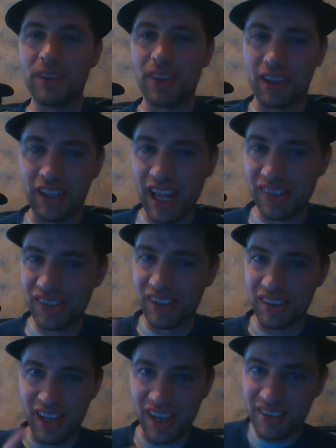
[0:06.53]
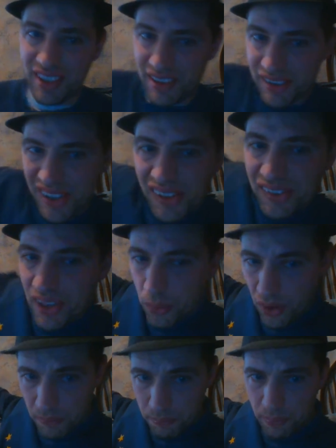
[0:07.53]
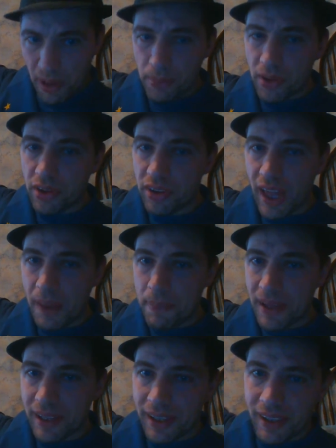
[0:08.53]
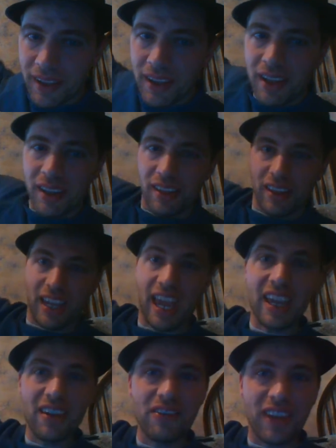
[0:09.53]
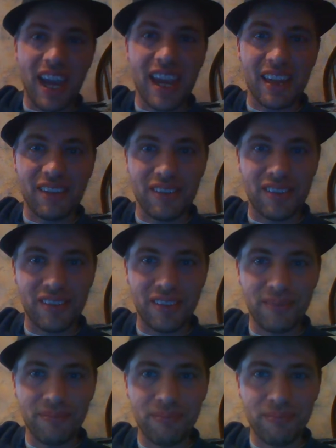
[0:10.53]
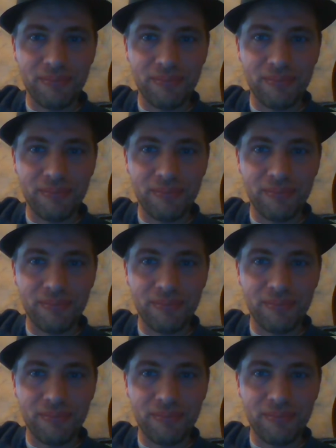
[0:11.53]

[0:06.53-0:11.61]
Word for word: with the classic 1961 biblical epic, King of Kings?